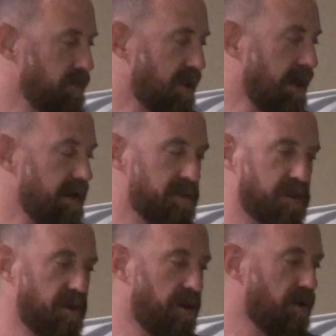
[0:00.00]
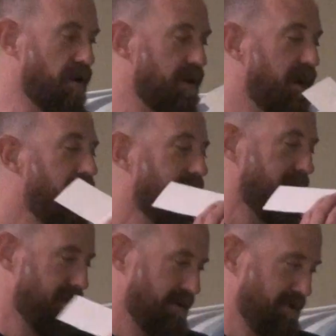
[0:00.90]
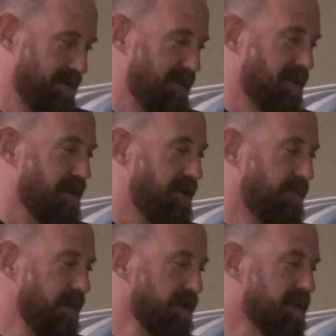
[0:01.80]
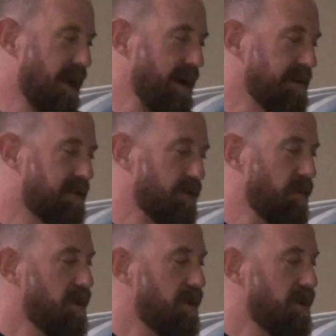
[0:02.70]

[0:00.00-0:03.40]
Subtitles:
Okay, so your field size,